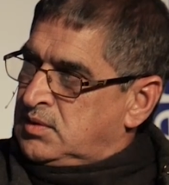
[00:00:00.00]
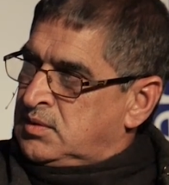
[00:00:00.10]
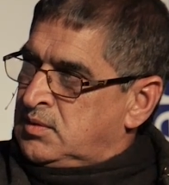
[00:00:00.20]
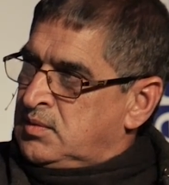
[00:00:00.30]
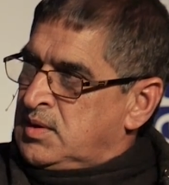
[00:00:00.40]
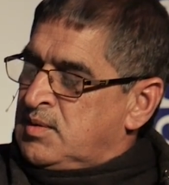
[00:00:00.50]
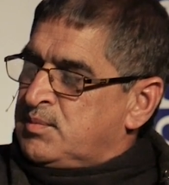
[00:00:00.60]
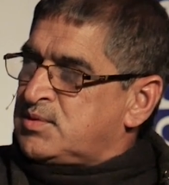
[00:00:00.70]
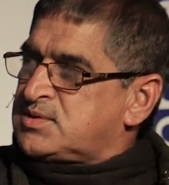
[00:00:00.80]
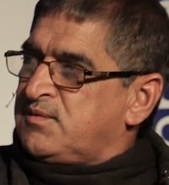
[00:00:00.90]
You know?
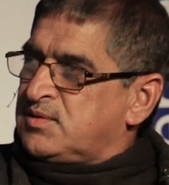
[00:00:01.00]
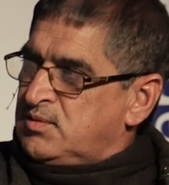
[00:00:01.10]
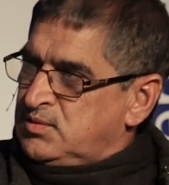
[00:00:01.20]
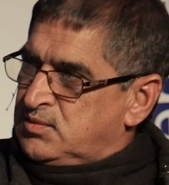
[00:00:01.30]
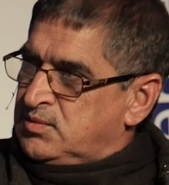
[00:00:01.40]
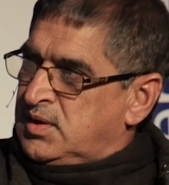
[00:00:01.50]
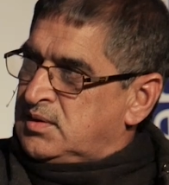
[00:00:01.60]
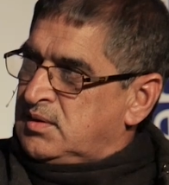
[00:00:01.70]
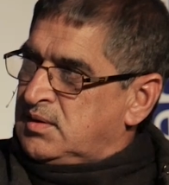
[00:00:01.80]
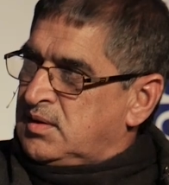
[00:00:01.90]
Because if you don't do that,
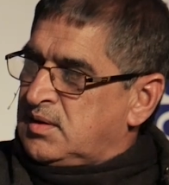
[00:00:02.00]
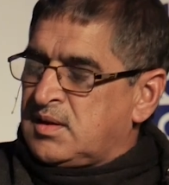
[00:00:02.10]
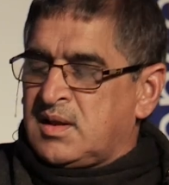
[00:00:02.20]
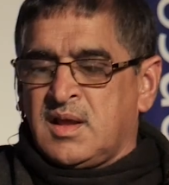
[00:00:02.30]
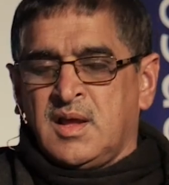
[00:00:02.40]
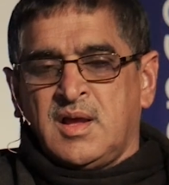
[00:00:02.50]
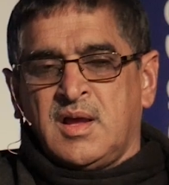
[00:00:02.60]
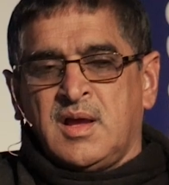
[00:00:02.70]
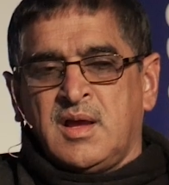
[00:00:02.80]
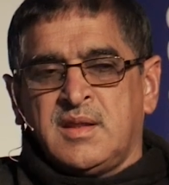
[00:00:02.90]

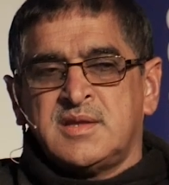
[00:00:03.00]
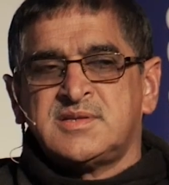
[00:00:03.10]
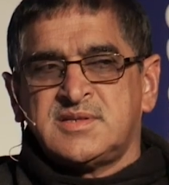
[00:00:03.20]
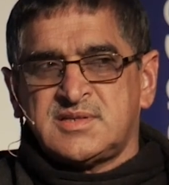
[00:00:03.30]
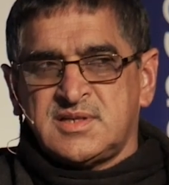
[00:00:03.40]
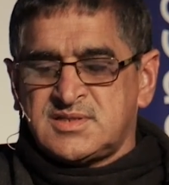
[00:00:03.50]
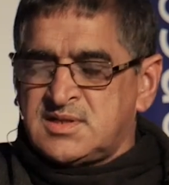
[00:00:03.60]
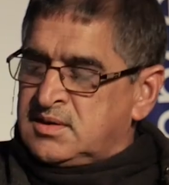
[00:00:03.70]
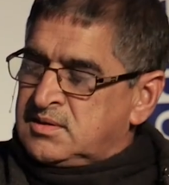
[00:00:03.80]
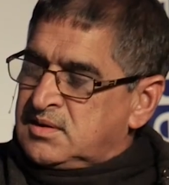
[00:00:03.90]
there's research
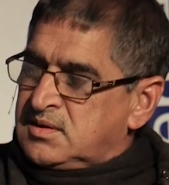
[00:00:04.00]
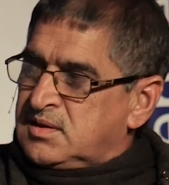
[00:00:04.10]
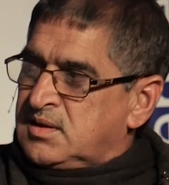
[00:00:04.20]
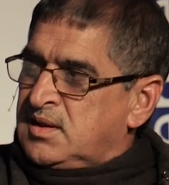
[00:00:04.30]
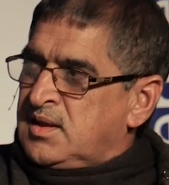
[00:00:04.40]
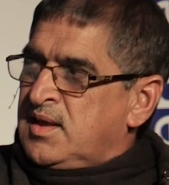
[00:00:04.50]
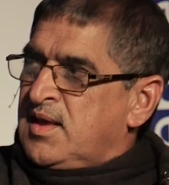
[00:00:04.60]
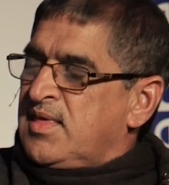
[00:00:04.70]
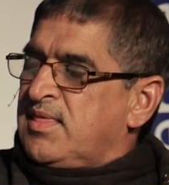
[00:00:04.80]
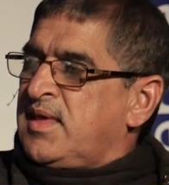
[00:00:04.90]
done
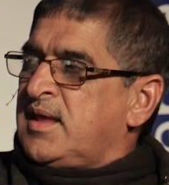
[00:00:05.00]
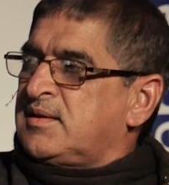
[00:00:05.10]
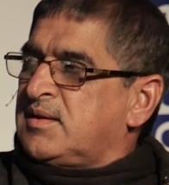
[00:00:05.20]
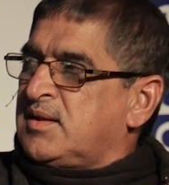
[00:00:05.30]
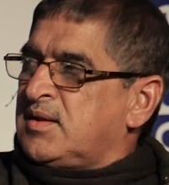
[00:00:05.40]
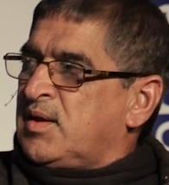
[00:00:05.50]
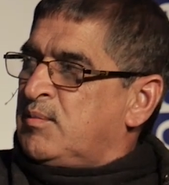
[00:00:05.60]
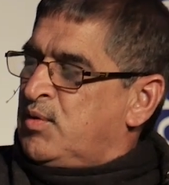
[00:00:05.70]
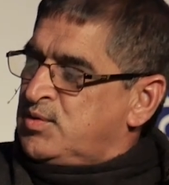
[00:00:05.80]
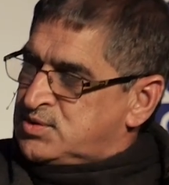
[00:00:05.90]
that
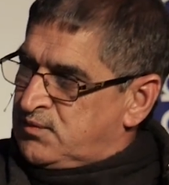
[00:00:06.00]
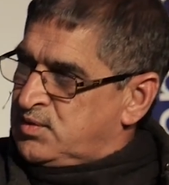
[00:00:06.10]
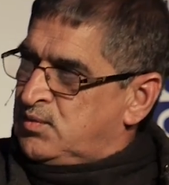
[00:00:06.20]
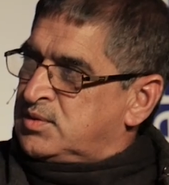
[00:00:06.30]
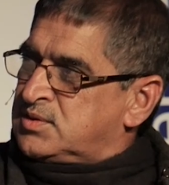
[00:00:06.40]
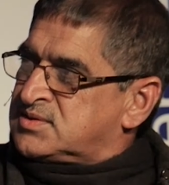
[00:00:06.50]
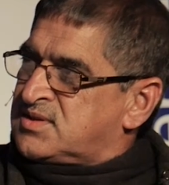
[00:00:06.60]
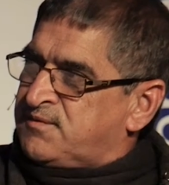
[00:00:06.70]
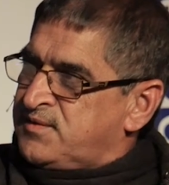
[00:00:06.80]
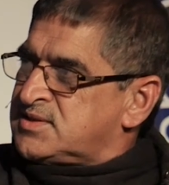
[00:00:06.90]
most of the auditors,
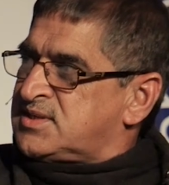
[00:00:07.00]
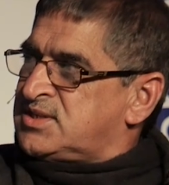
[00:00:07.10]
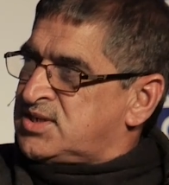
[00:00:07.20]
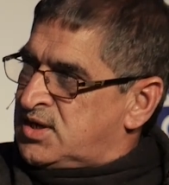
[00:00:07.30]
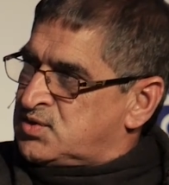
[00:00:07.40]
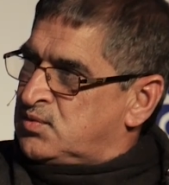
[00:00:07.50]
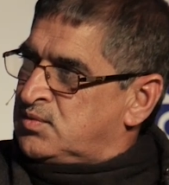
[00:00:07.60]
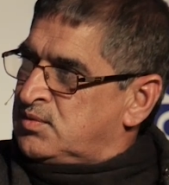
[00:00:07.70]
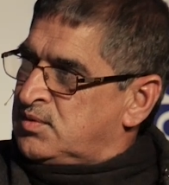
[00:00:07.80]
the fees they charge you,